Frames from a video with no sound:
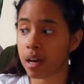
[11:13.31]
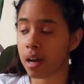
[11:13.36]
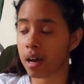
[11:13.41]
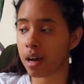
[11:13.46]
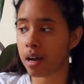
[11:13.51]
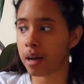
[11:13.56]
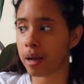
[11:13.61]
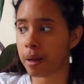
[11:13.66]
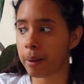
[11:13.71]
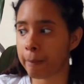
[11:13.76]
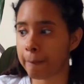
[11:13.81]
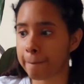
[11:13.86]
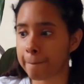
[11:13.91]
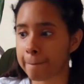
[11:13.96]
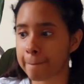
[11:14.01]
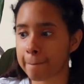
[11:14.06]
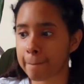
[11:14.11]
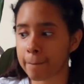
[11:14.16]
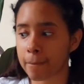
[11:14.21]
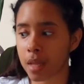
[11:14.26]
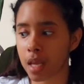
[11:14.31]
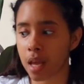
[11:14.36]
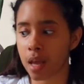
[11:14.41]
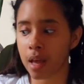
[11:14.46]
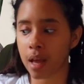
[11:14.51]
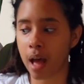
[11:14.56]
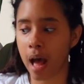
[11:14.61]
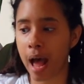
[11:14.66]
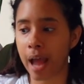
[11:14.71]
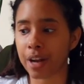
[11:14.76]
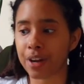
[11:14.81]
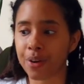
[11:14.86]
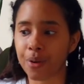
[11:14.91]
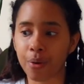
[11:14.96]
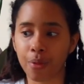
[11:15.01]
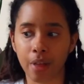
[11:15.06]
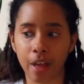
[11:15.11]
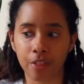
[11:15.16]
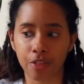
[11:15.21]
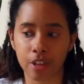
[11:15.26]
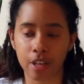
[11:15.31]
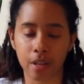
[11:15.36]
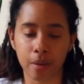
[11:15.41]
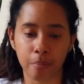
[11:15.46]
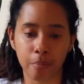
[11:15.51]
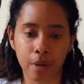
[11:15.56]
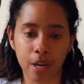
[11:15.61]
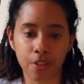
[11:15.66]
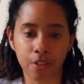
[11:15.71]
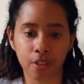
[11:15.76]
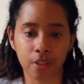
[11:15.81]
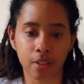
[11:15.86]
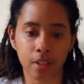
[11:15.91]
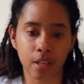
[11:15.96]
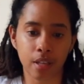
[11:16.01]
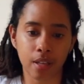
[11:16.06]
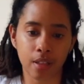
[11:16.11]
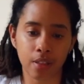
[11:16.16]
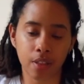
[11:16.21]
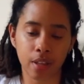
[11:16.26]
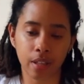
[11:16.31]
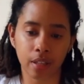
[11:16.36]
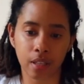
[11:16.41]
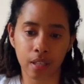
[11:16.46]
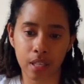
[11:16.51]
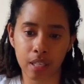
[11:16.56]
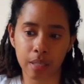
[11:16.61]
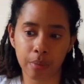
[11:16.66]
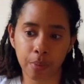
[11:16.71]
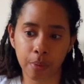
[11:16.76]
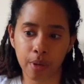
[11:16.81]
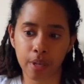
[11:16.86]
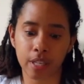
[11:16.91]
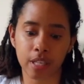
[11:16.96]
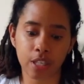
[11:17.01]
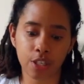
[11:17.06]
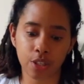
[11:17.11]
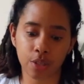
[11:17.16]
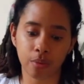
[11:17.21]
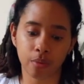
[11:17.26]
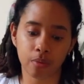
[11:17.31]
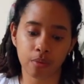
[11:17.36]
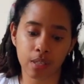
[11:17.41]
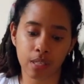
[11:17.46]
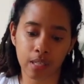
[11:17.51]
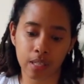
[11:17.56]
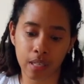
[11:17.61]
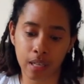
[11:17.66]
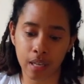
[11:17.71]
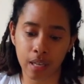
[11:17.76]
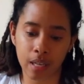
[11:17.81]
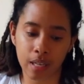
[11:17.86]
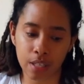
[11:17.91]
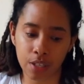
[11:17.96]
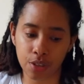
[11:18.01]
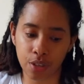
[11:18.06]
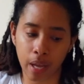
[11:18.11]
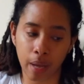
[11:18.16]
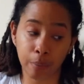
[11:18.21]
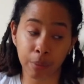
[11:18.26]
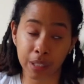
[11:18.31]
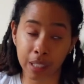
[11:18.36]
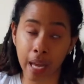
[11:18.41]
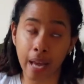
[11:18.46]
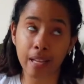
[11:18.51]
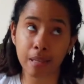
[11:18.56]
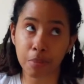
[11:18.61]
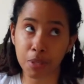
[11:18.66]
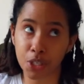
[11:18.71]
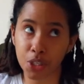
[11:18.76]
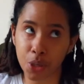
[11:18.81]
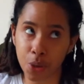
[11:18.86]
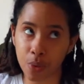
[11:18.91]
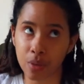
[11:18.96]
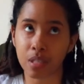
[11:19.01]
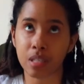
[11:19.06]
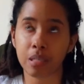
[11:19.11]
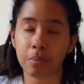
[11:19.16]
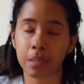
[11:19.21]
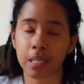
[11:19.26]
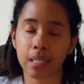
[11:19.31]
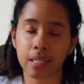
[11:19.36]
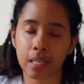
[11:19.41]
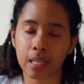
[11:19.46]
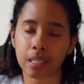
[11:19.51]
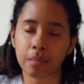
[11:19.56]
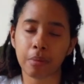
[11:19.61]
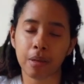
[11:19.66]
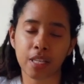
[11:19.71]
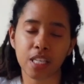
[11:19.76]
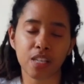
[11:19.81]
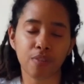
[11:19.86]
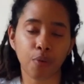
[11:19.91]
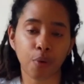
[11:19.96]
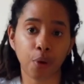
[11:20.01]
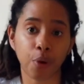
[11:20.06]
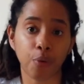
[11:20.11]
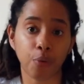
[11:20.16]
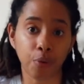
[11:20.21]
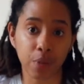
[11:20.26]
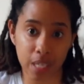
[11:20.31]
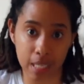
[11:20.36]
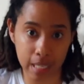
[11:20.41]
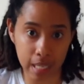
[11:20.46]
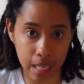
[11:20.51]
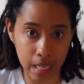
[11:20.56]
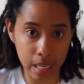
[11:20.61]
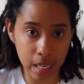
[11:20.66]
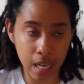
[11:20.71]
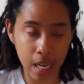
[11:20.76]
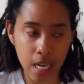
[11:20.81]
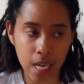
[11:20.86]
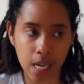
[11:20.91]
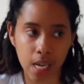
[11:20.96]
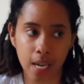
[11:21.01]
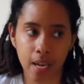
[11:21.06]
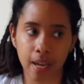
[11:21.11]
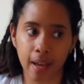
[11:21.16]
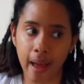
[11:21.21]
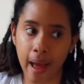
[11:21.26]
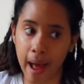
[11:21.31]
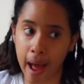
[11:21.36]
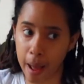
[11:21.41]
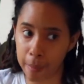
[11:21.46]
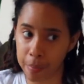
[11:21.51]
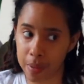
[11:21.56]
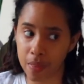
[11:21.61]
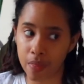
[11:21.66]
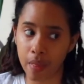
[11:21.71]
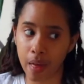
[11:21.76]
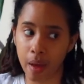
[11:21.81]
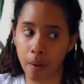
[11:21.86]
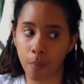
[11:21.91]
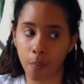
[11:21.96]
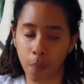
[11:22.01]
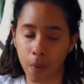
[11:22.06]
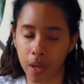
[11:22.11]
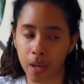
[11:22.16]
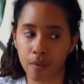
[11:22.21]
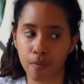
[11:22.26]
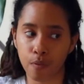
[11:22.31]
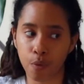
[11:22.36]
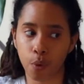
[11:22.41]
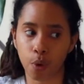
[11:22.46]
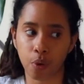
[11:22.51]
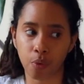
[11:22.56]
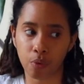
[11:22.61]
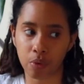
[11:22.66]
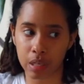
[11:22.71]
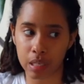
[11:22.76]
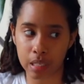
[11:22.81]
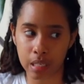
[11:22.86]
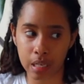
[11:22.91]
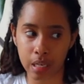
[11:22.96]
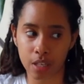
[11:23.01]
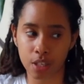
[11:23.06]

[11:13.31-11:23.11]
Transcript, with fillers: I know that the lease has been chosen to be 6 months for a reason. It happened that way for a reason.